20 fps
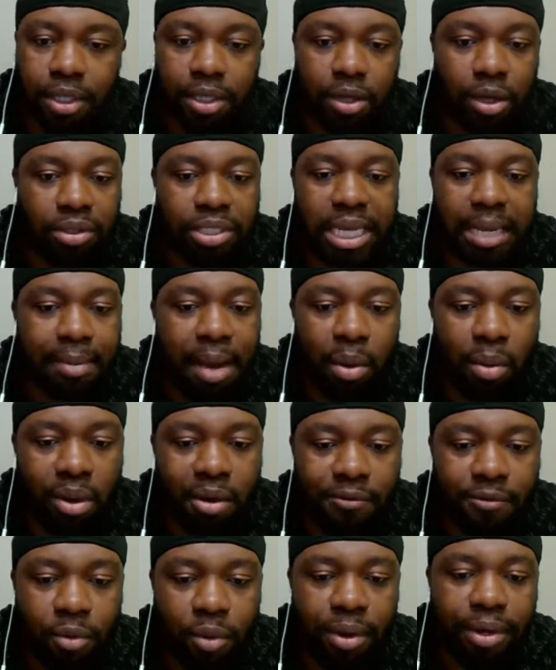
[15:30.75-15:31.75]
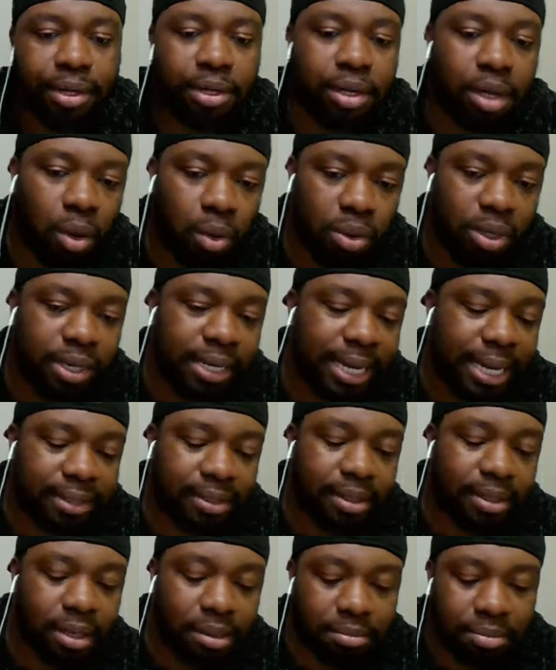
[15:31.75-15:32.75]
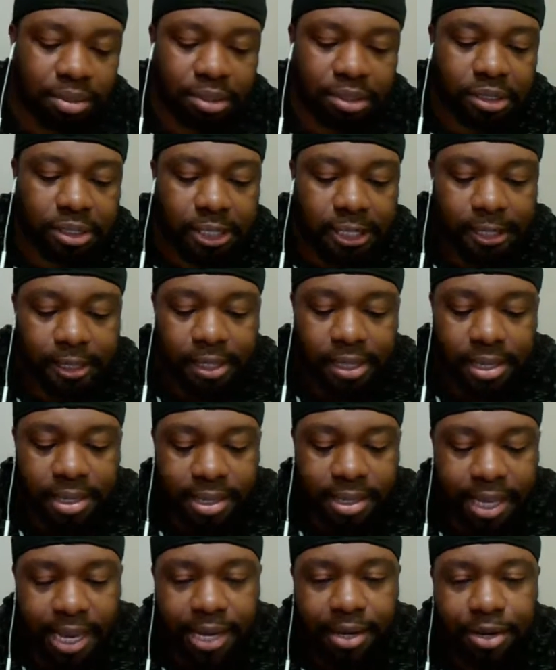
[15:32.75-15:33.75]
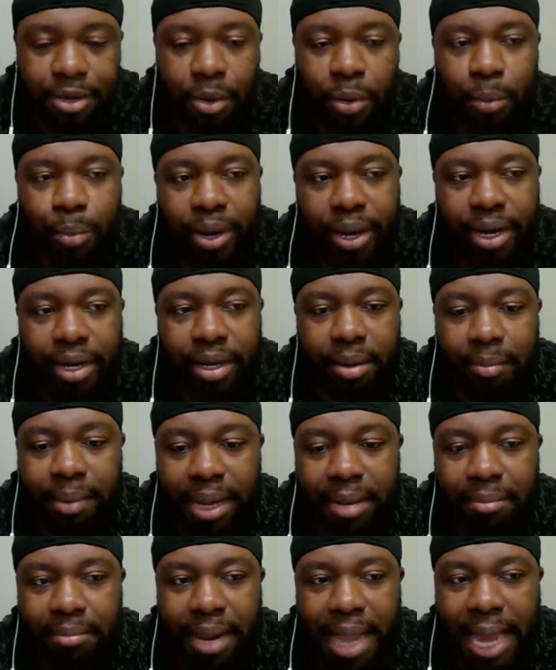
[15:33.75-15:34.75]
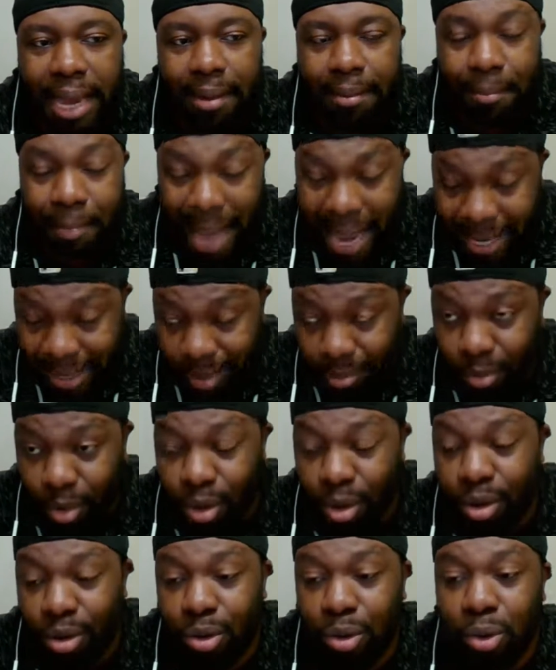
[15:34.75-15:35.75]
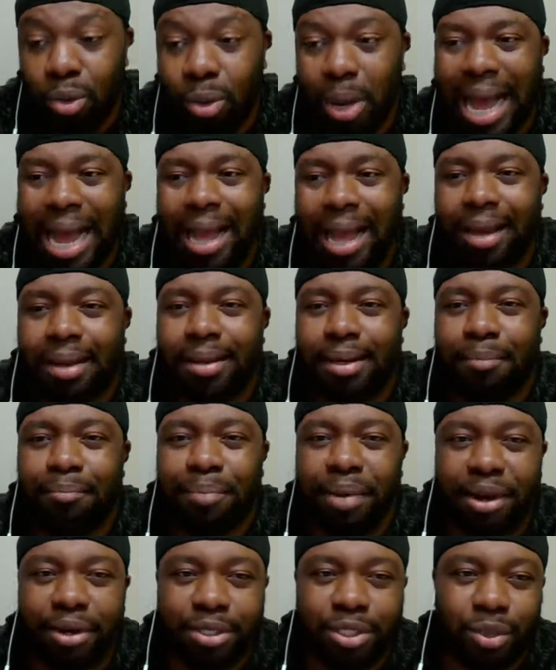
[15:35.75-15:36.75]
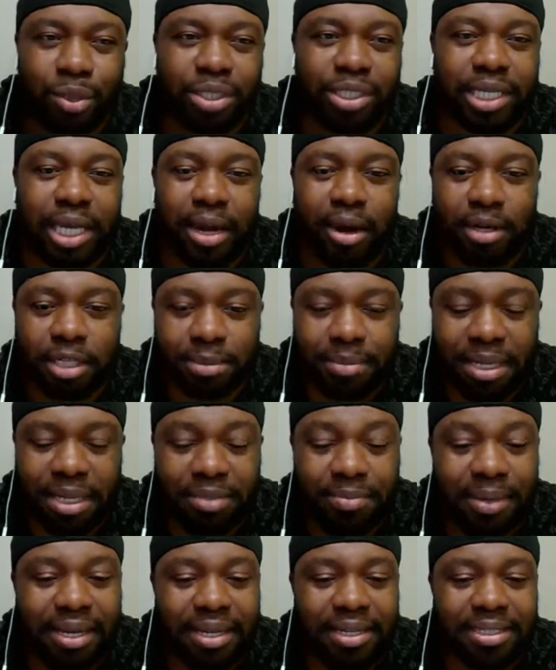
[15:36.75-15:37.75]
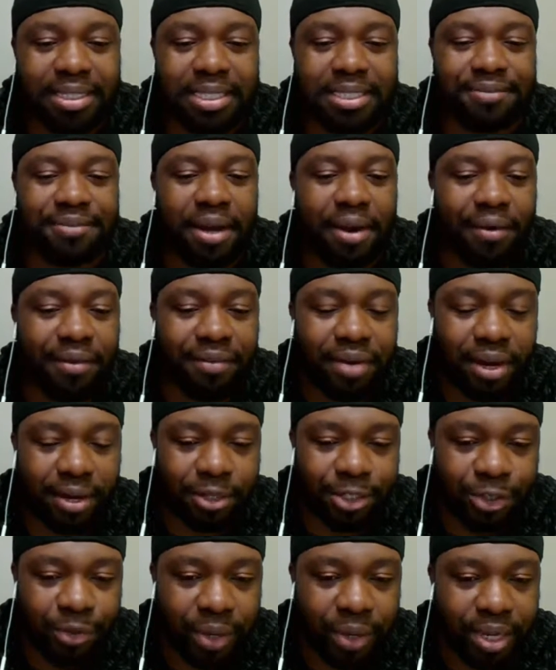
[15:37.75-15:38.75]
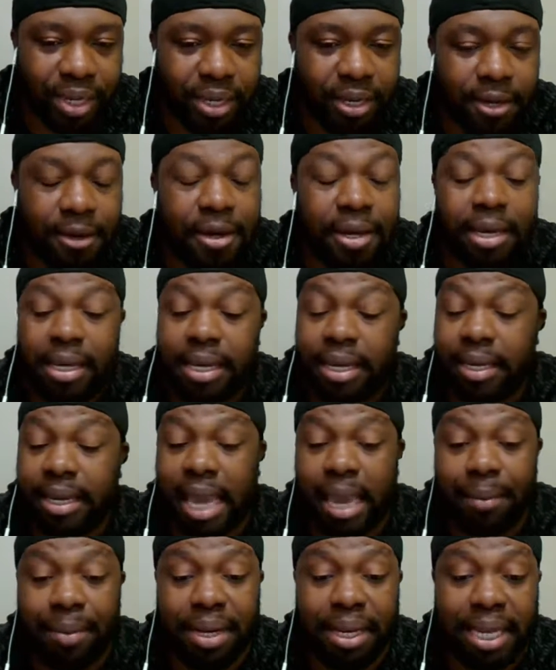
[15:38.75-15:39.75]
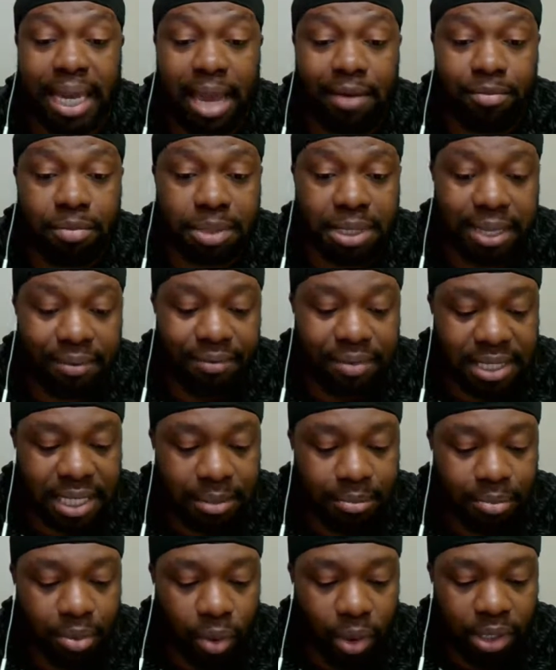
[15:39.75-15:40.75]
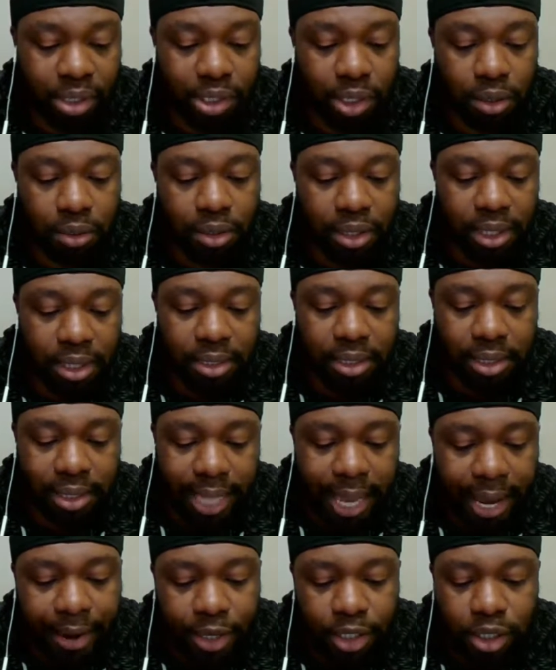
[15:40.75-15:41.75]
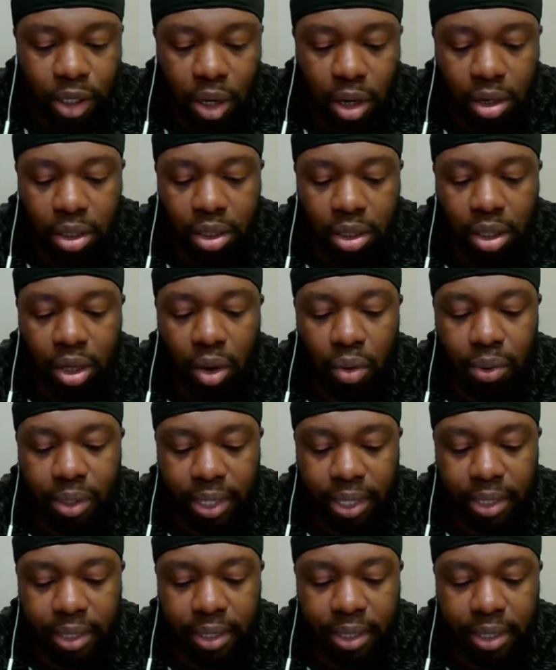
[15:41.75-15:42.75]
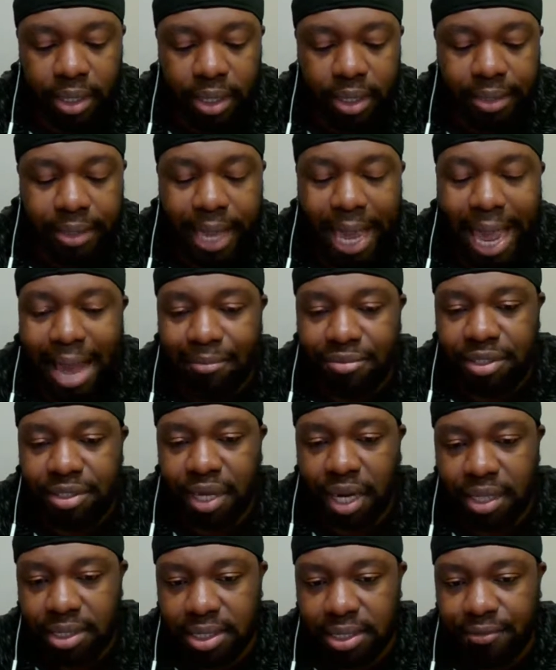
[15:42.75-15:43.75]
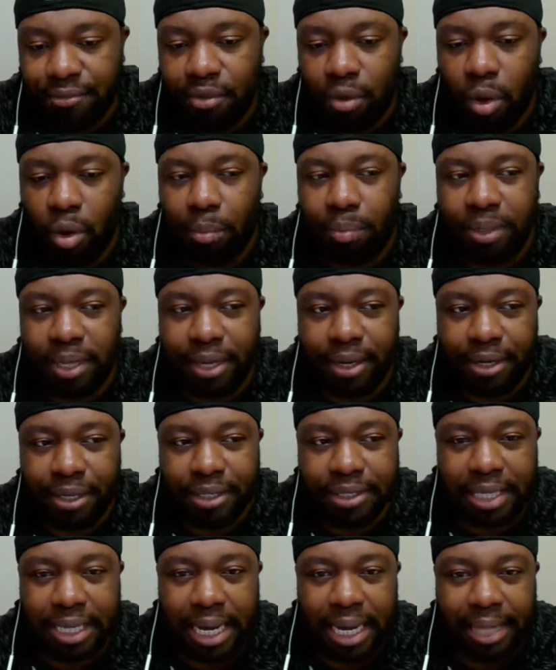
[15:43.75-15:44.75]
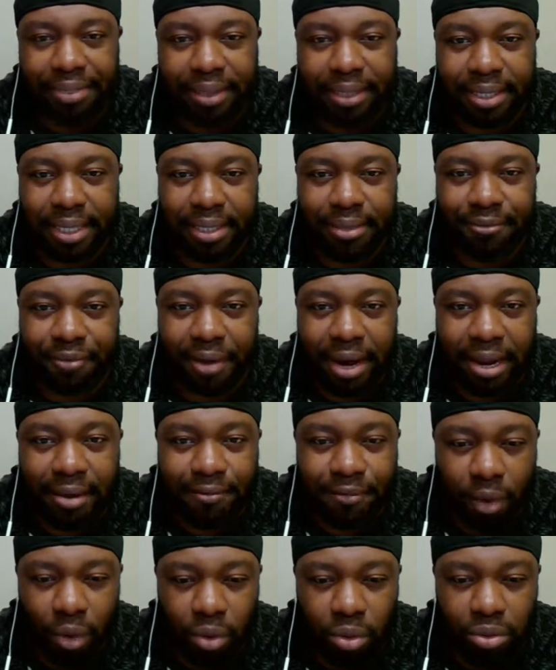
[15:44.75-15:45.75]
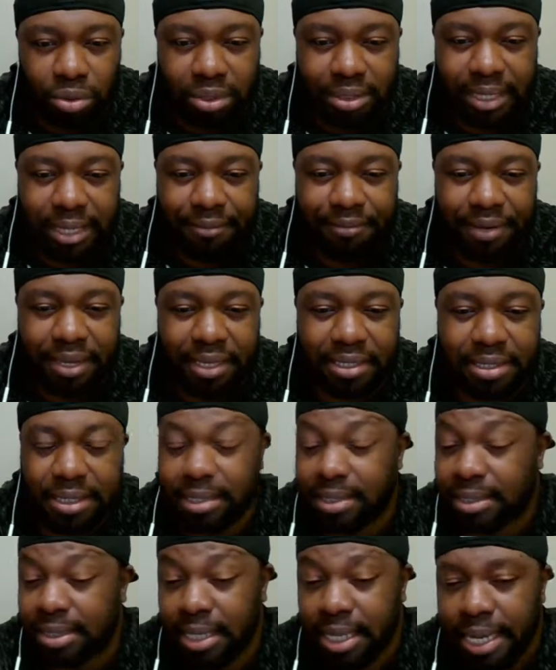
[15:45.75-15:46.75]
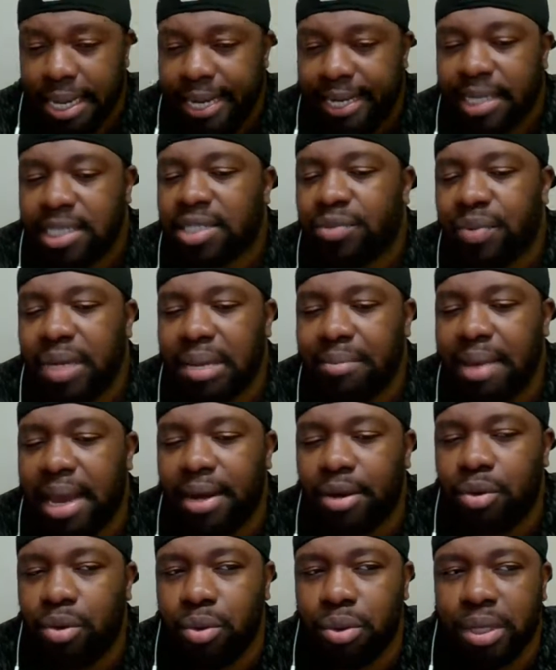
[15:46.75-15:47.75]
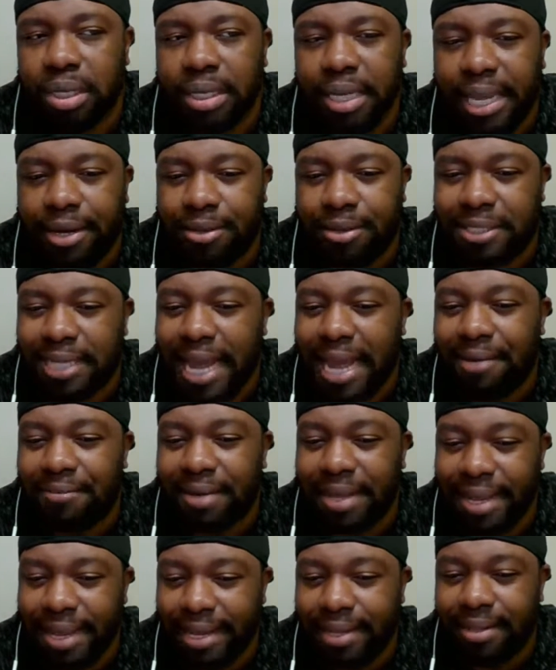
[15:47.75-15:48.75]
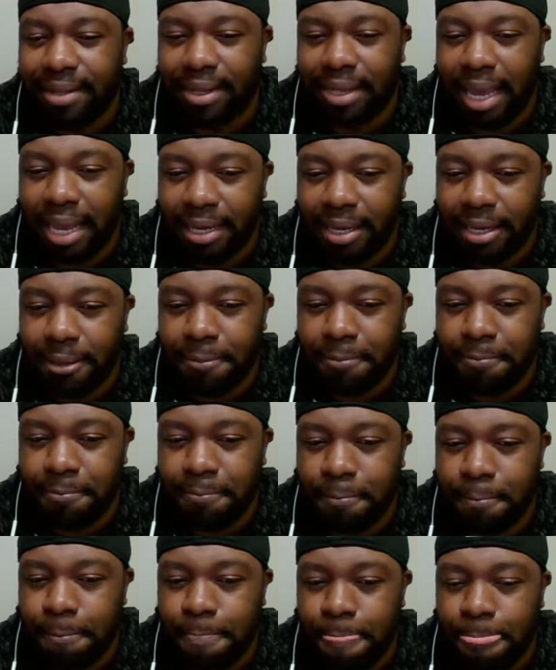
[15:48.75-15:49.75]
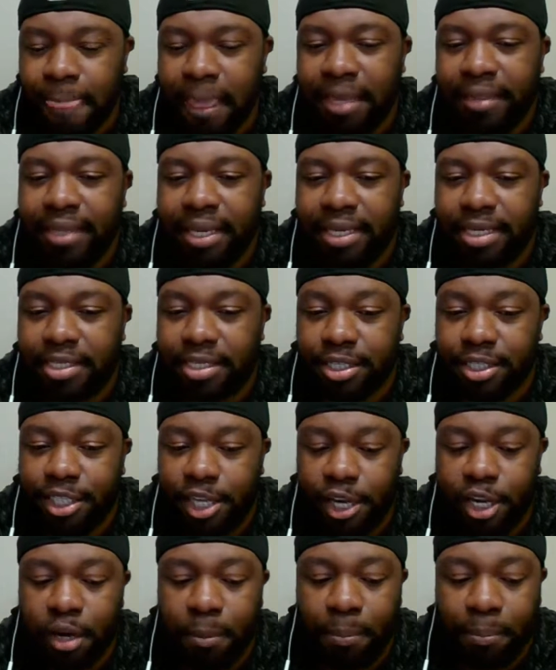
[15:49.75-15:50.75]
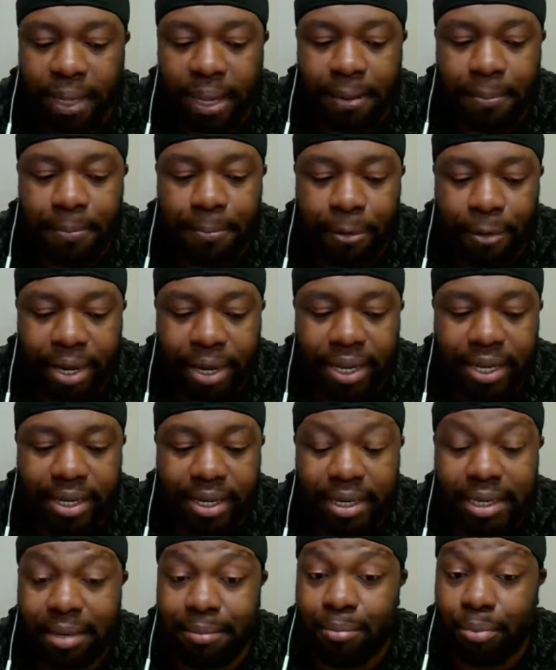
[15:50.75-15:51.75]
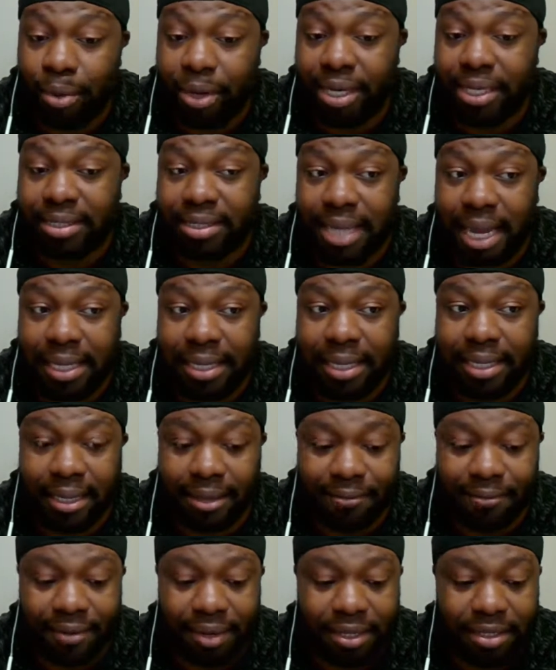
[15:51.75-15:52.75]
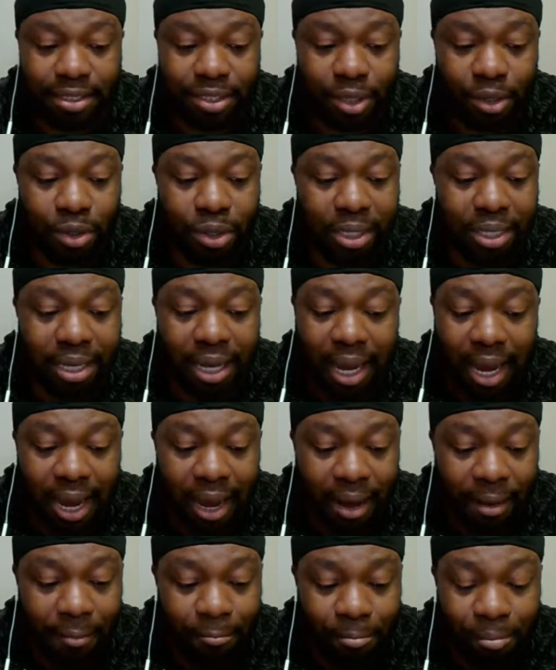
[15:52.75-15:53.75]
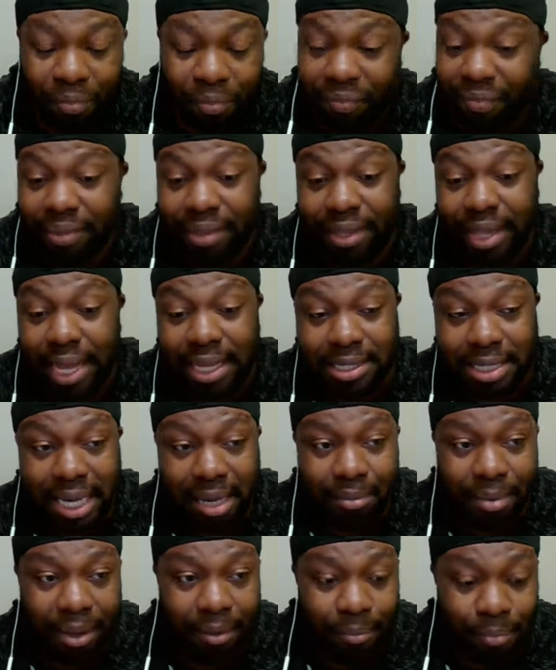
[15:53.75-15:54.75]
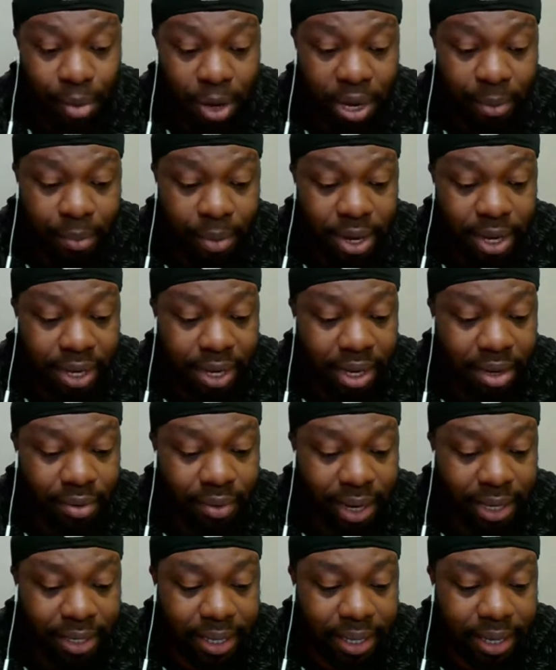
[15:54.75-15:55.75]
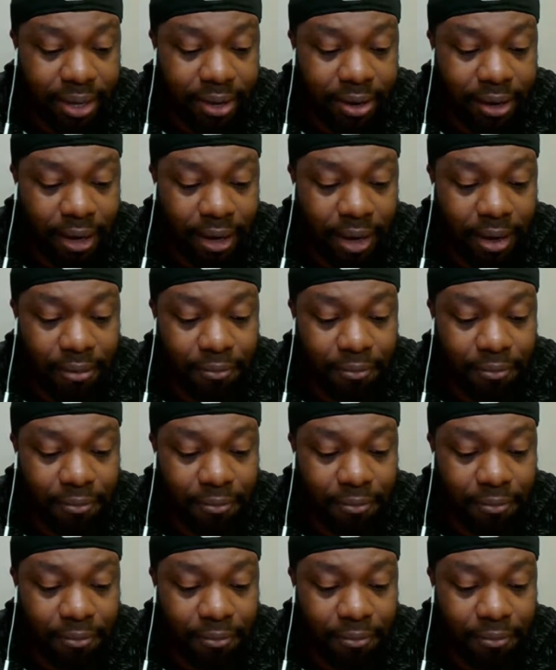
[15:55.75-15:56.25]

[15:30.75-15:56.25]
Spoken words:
Don't take my word for it. Go look at the numbers. Then you bring in a McLemore, who I compare to a J.R. Smith because he's very, very streaky. He came in and gave him 17 points. So the Lakers are loaded. They have tons of role players. And I think that Frank Vogel's defense, because it doesn't really matter who the Lakers have in the lineup, they just continue to play pretty good and pretty solid defense. So that's going to be pretty good right there.